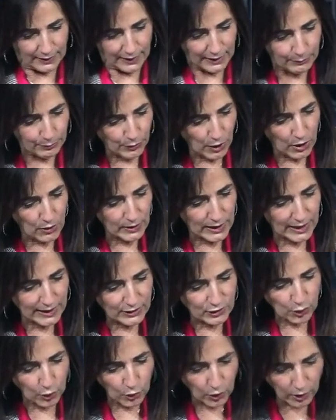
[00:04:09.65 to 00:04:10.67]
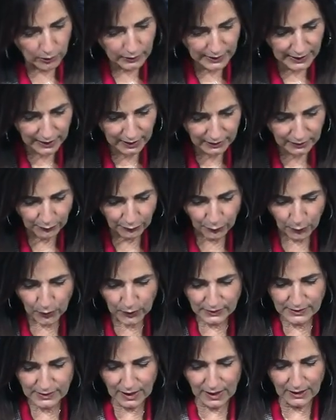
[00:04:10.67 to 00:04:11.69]
He broke, he tore down the
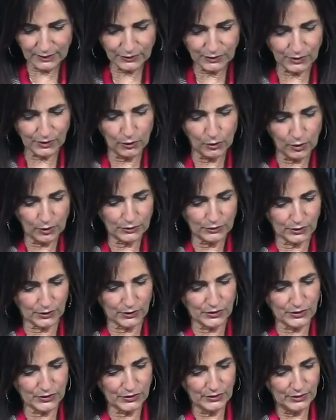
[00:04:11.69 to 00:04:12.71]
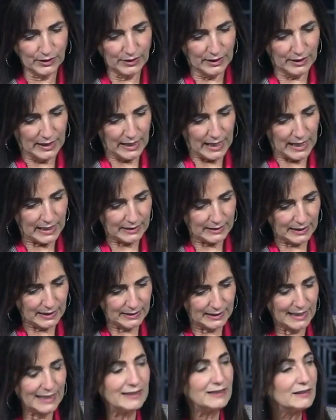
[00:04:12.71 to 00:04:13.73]
false altar, altars, and,
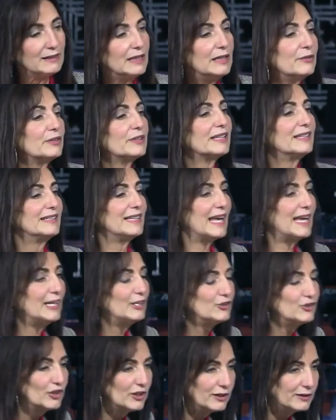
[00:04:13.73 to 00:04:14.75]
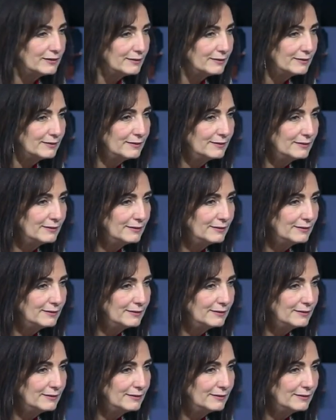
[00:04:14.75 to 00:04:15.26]
and he delivered a nation.